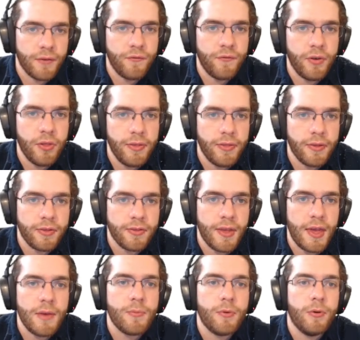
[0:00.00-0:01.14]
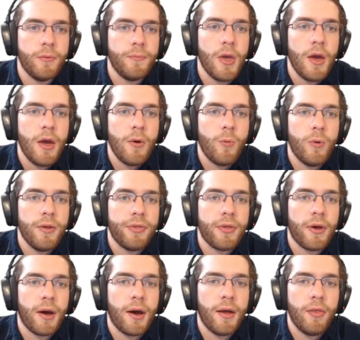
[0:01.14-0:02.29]
and fill in this table with,
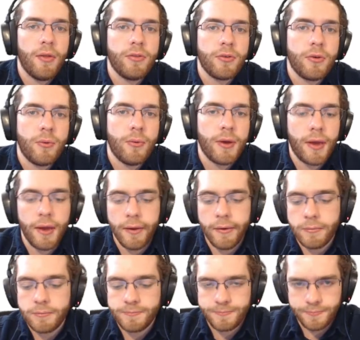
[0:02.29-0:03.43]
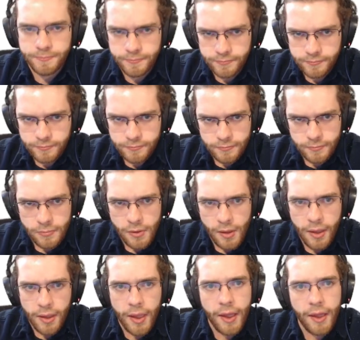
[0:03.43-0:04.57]
let's go ahead
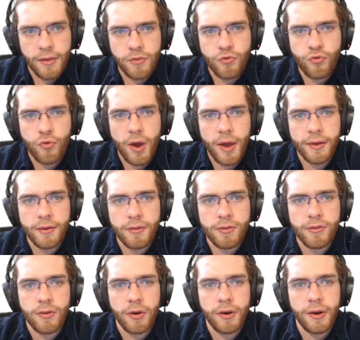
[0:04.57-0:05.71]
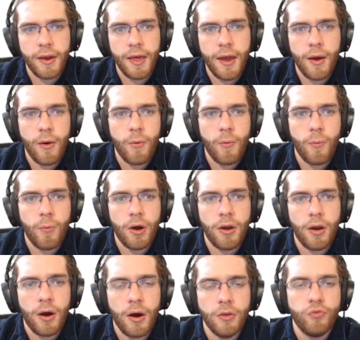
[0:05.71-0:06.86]
and try to start it at
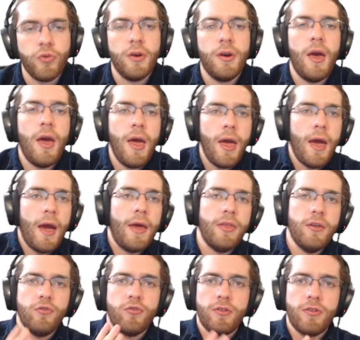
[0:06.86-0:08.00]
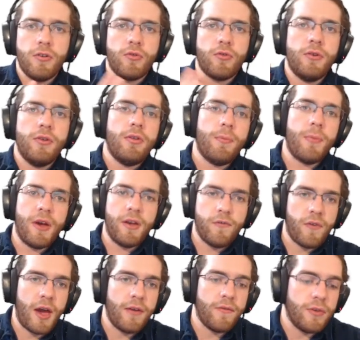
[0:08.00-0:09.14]
100 and then just increase it by
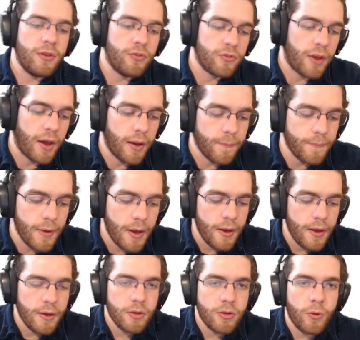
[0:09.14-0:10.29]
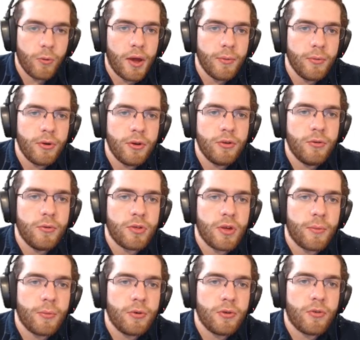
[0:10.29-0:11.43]
5 each time. So what I'm going to do is
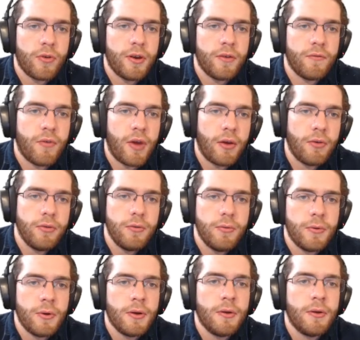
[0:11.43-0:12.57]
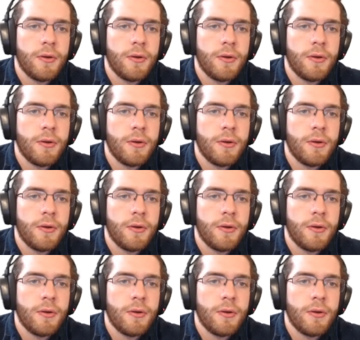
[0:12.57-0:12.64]
I'm going to create a value.